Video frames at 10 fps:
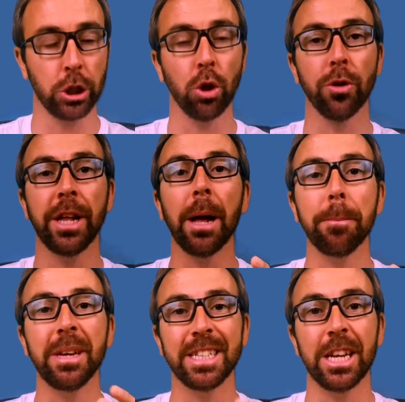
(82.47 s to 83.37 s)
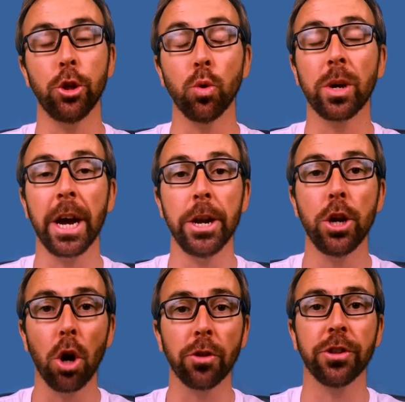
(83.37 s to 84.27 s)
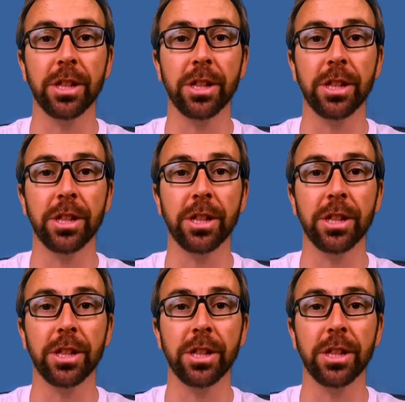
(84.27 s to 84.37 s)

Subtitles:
So that means that you cannot